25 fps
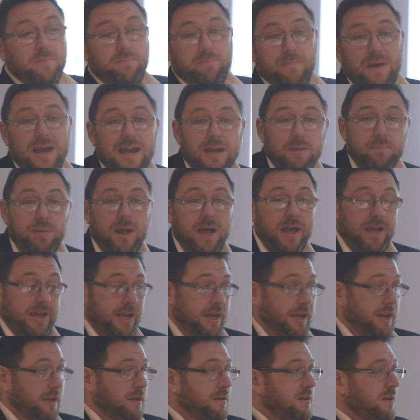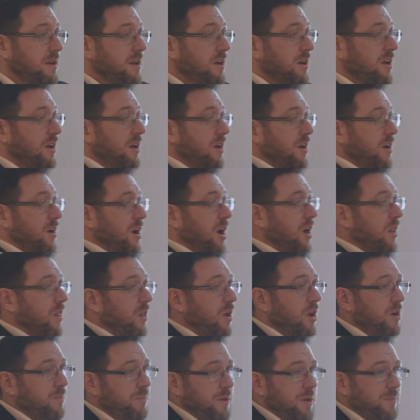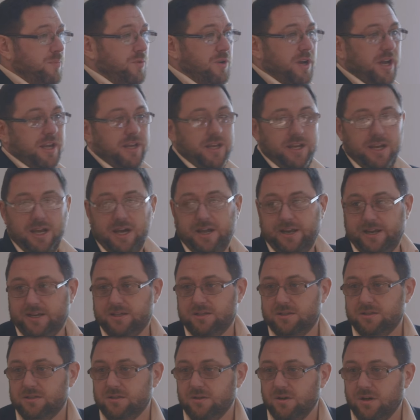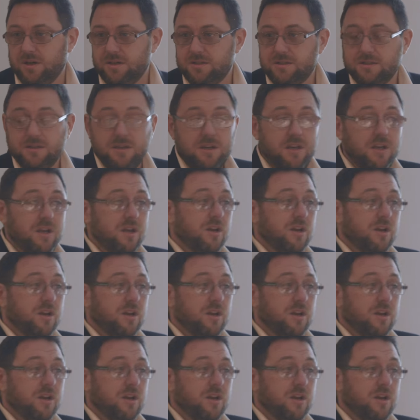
at back pain, a lot of people go, you can't exercise.